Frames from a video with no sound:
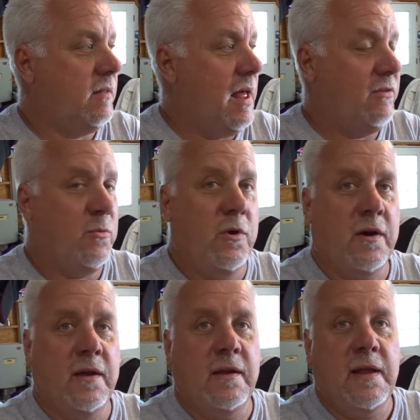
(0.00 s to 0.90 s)
less
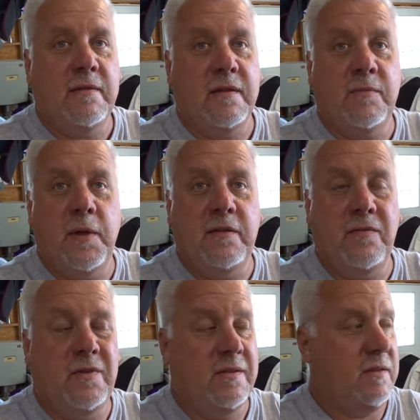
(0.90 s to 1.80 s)
work and less
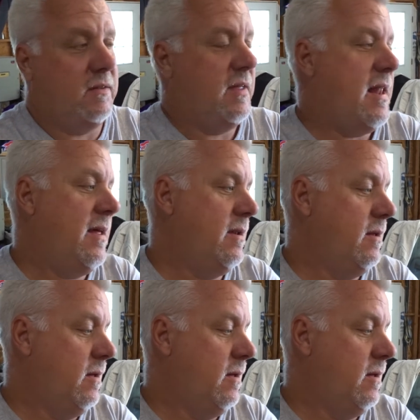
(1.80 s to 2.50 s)
expensive just to sell it.